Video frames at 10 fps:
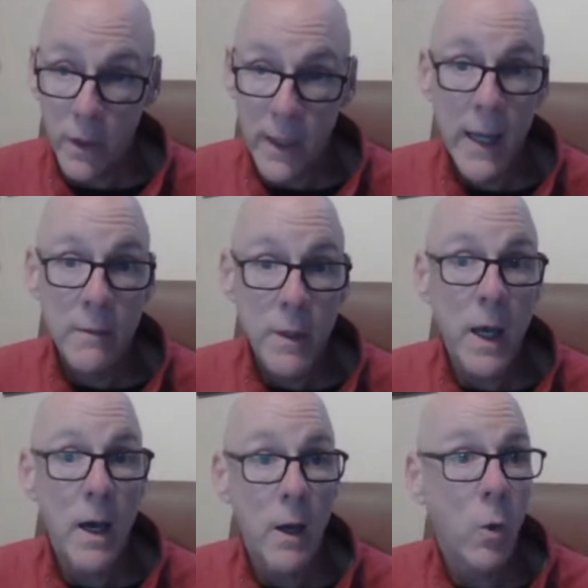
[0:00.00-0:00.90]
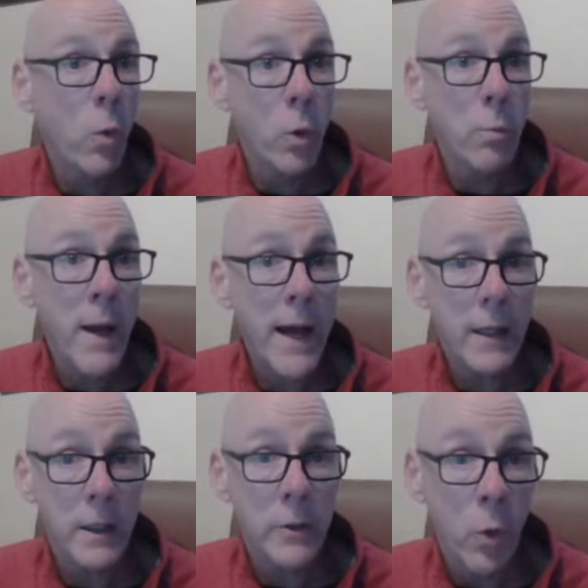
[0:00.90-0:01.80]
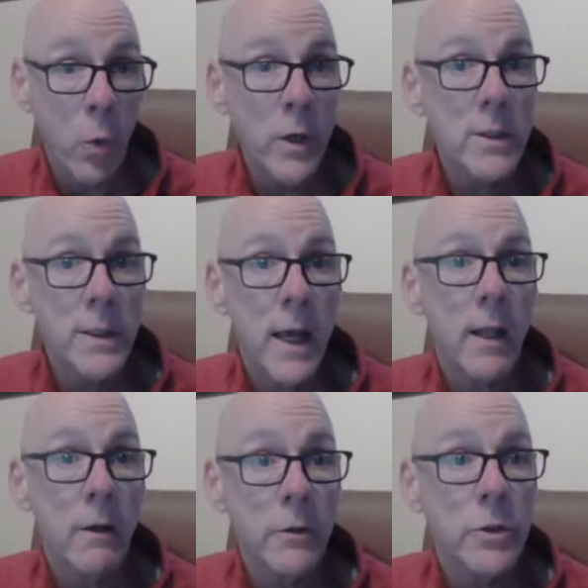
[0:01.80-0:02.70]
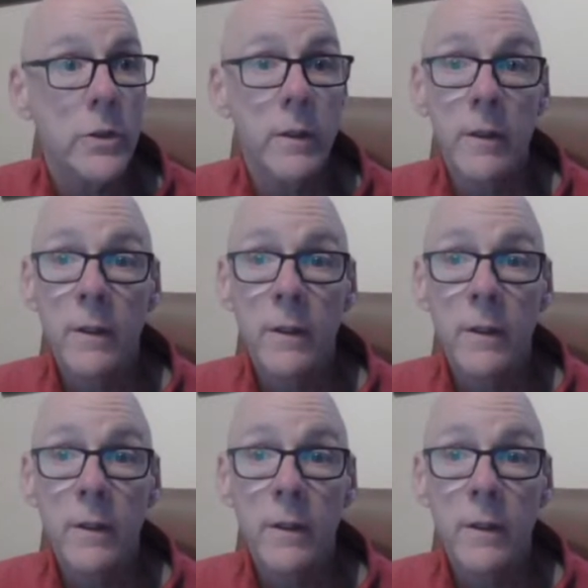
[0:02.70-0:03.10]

Gamecock quarterback LaNorris Sellers.